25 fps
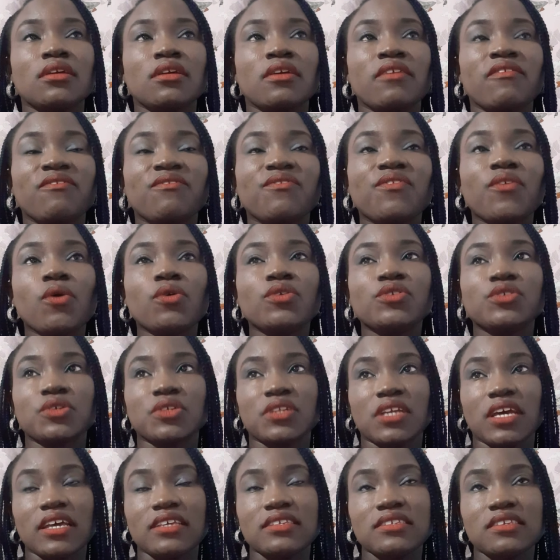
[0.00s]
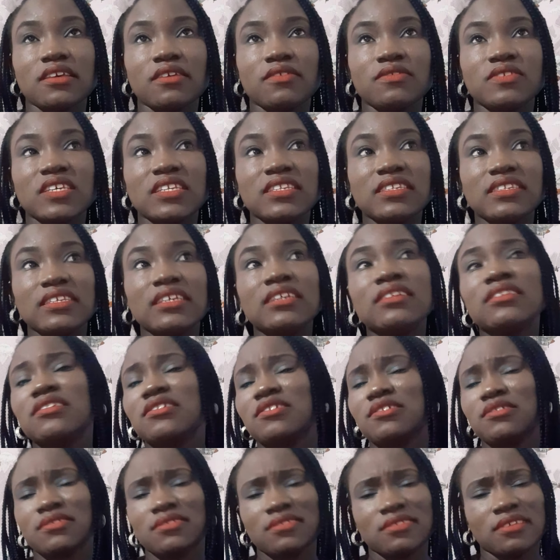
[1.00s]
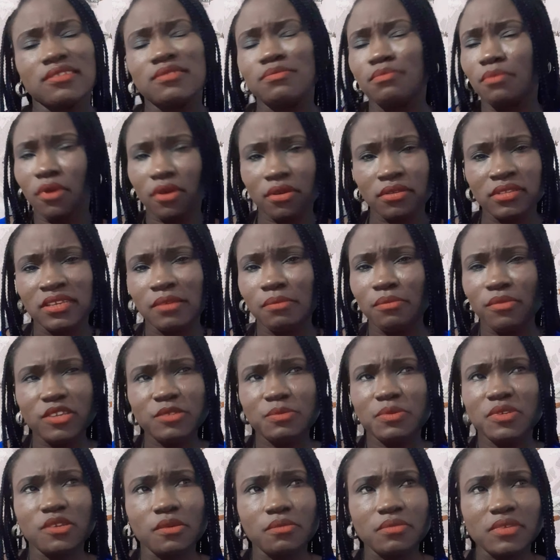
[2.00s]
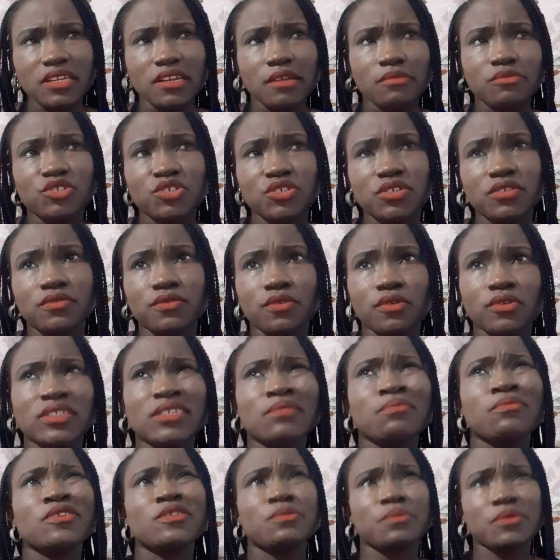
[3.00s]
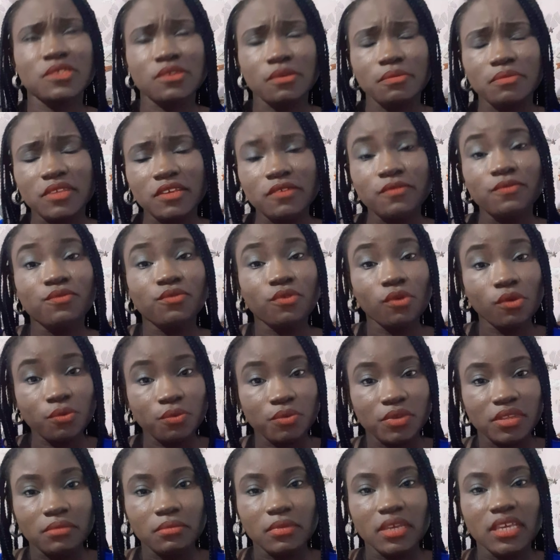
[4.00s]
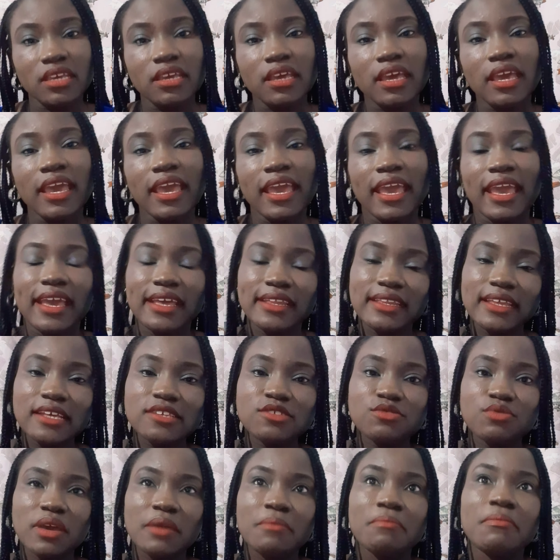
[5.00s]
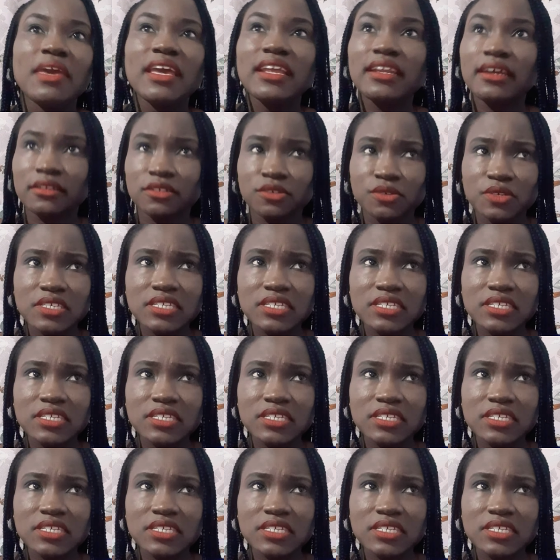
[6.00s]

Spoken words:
fault on ourselves, and think there must be something I'm doing wrong. There must be something wrong with me, and that's why men are not